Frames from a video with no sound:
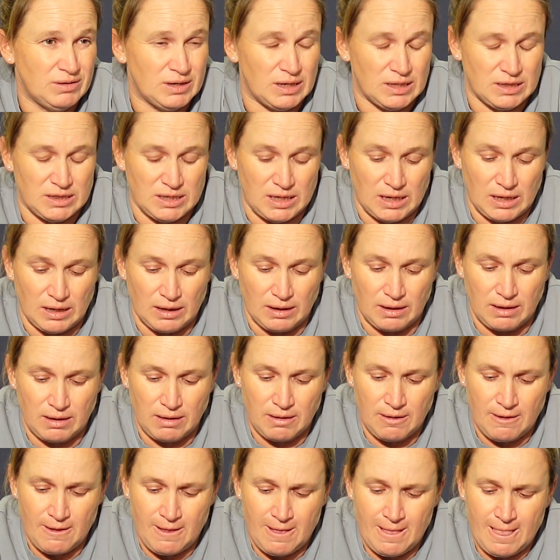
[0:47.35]
I think
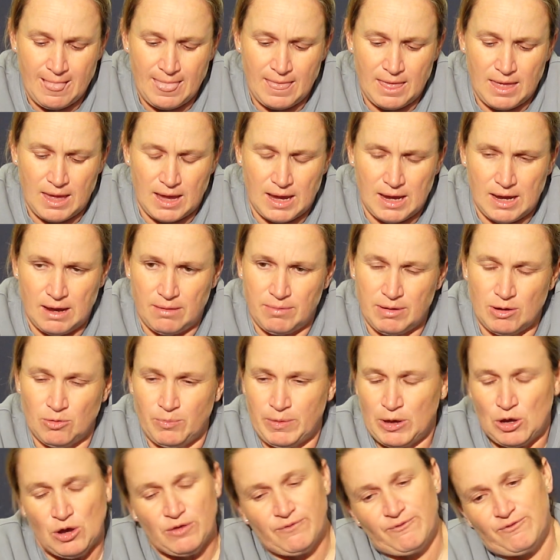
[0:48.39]
um, it'll
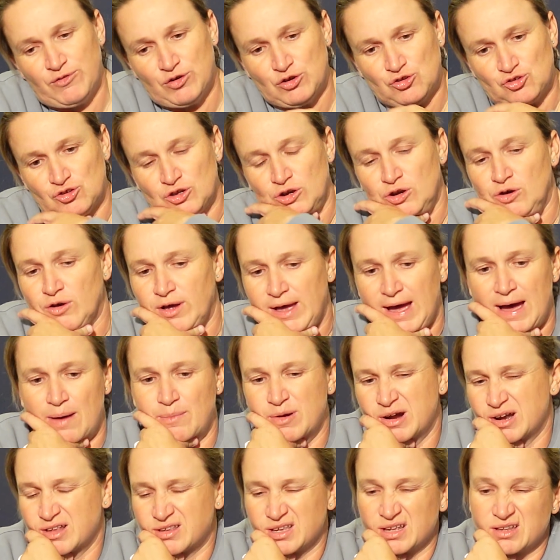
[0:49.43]
be good for us to look at.
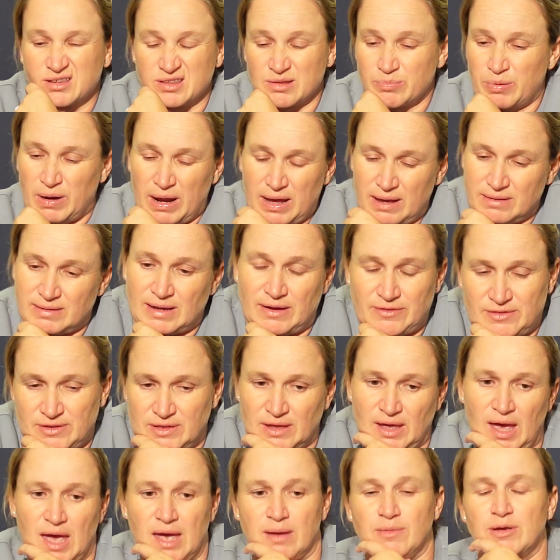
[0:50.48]
But I said to the players after the
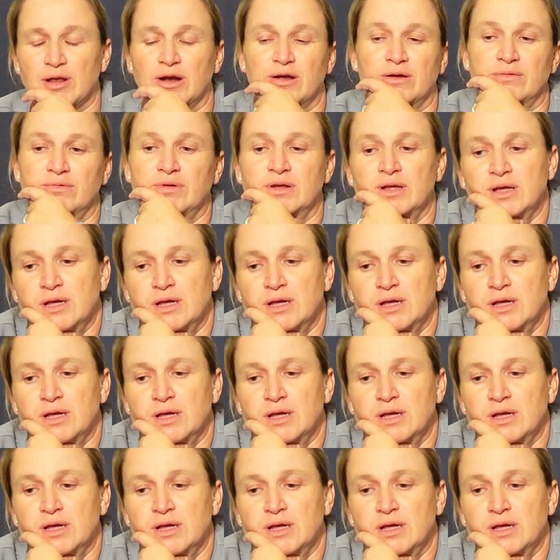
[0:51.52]
game, you know,